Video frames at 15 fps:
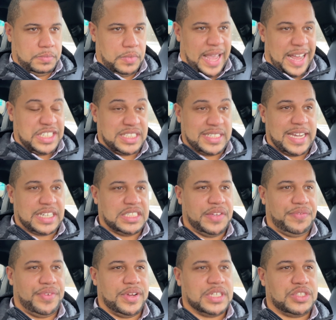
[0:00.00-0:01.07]
I just actually
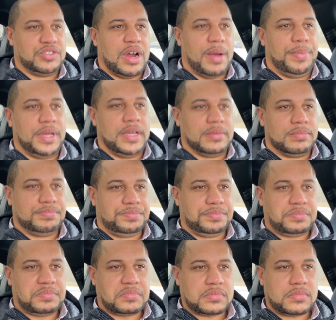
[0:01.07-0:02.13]
finished dropping
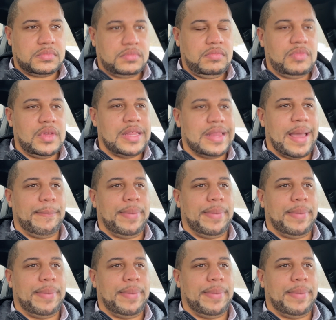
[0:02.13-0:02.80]
that